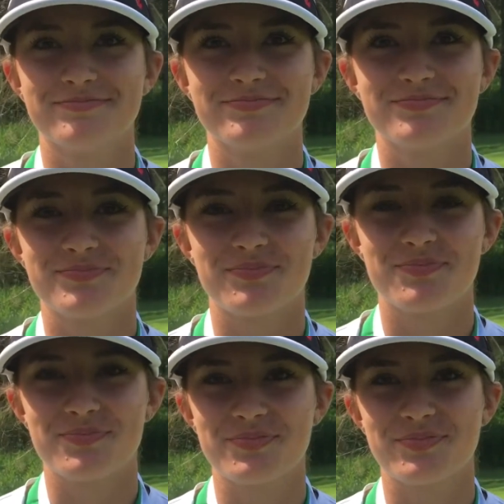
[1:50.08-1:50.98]
I know you
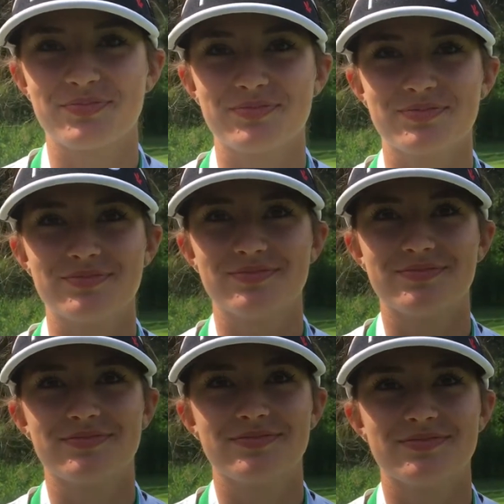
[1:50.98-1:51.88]
just had a little thanks in
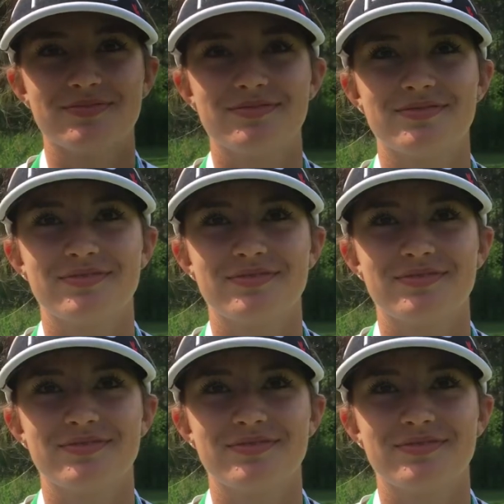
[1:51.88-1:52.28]
your speech there.